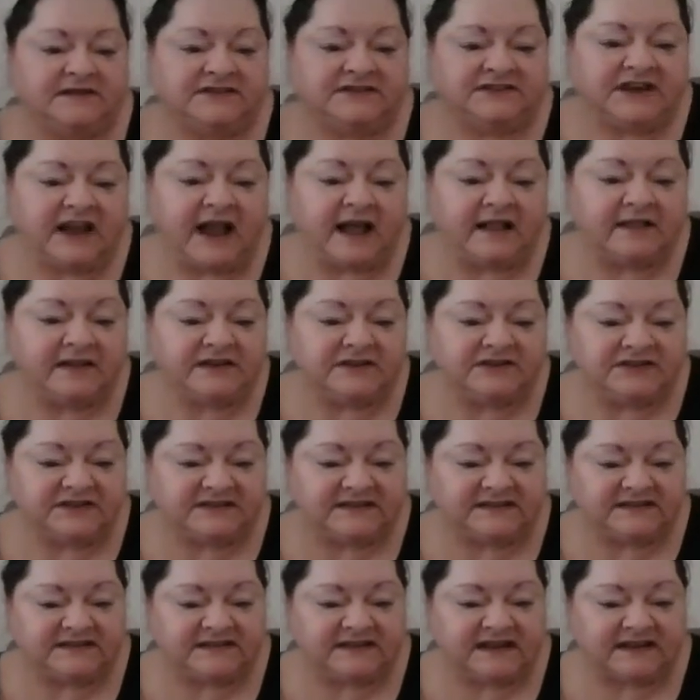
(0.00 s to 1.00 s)
Challenge
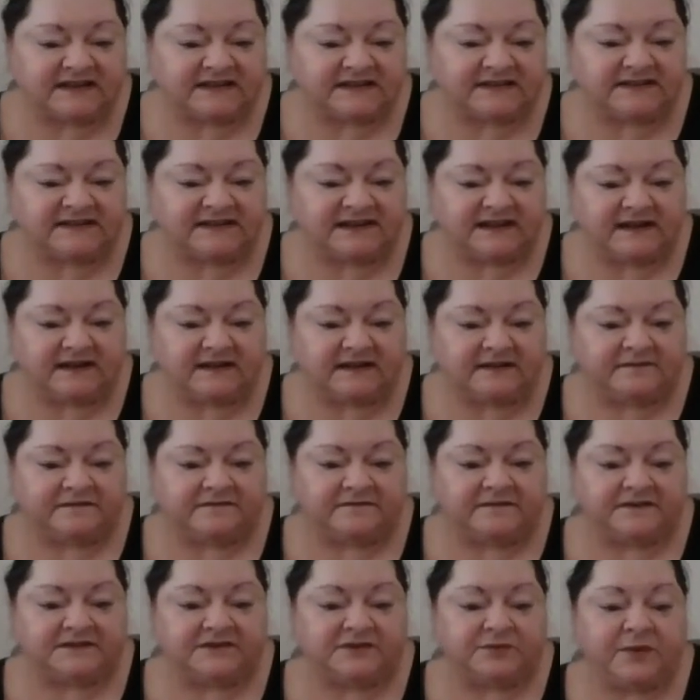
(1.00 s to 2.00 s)
60
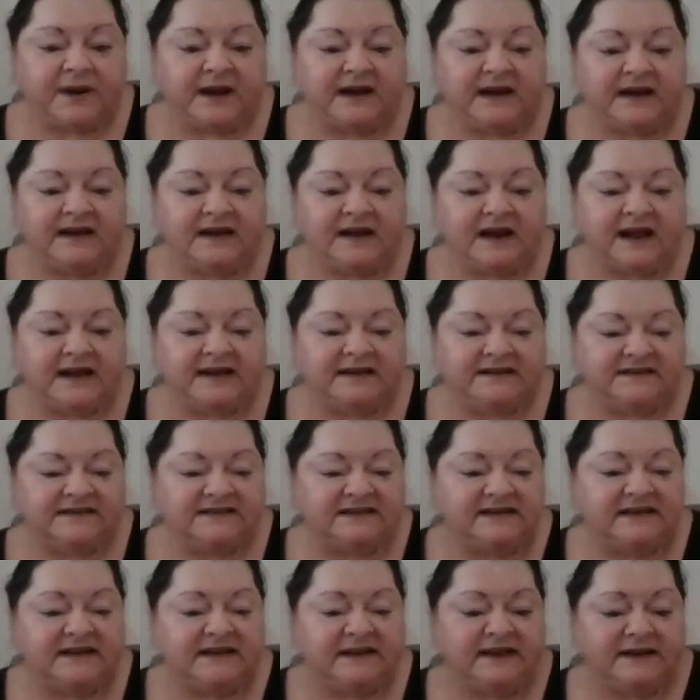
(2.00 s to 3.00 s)
for
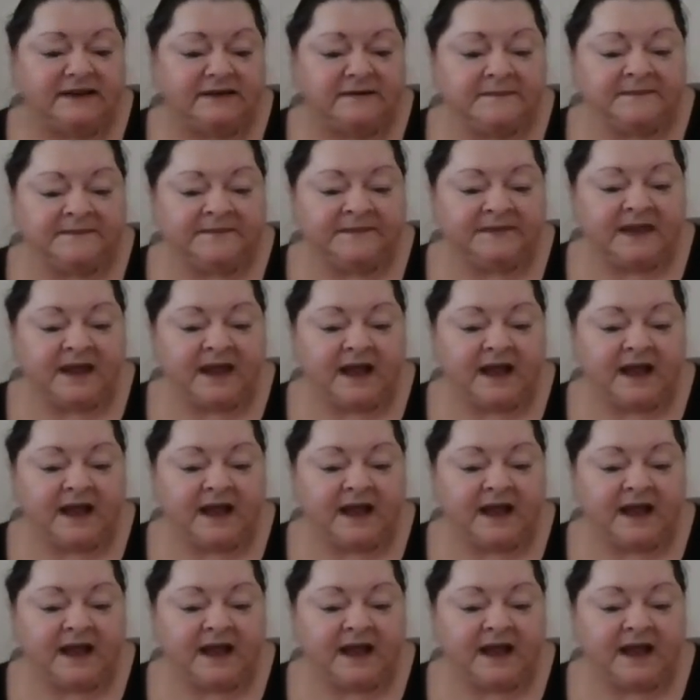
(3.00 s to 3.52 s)
2019,